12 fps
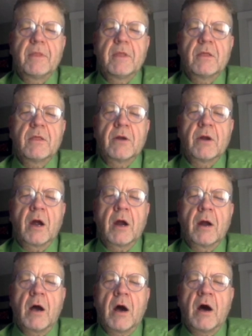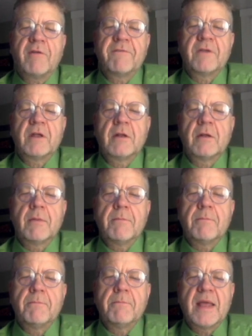there are often
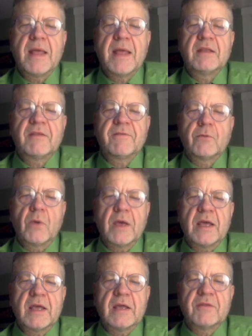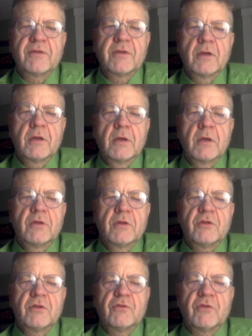many different ways to
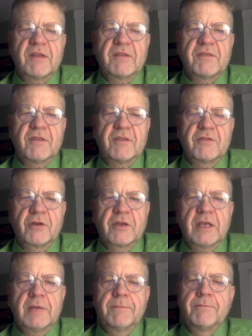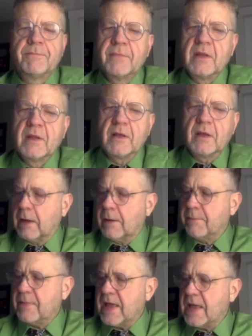dress this turkey,
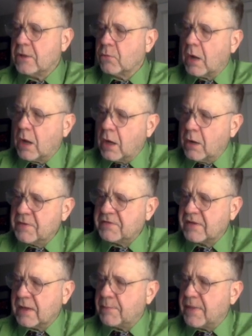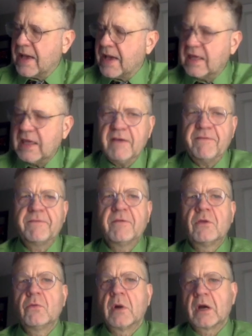and you will always come back, if
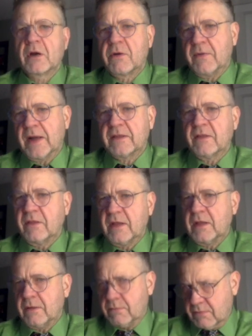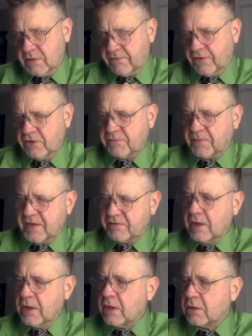you are correct in the first place,
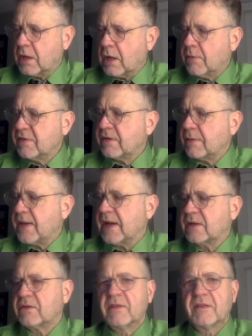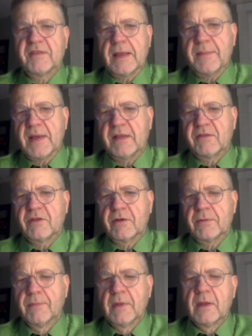you'll always come back to the same answer.
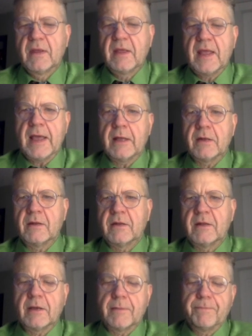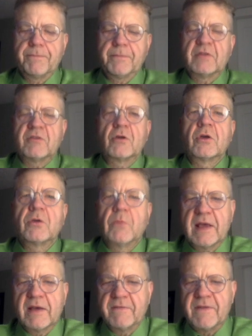And it's a good
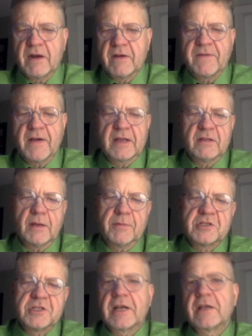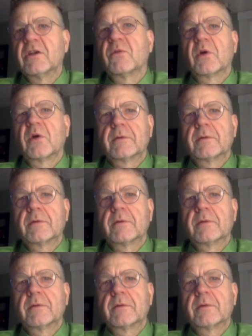way of verifying and double checking your work.